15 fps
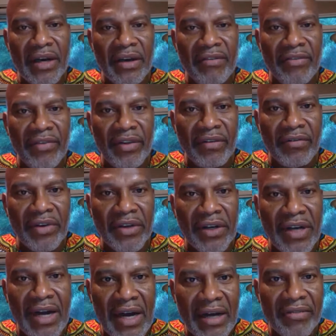I feel very
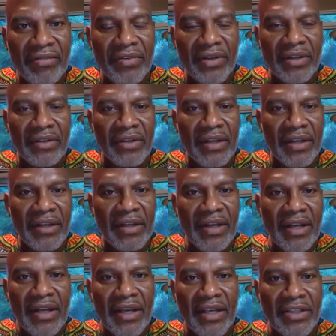confident that
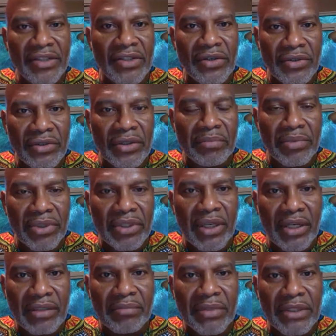He's going to
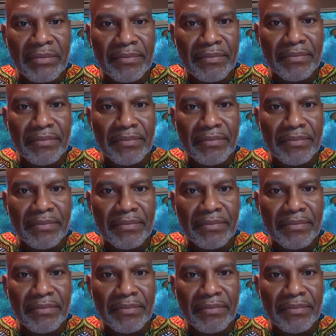protect me.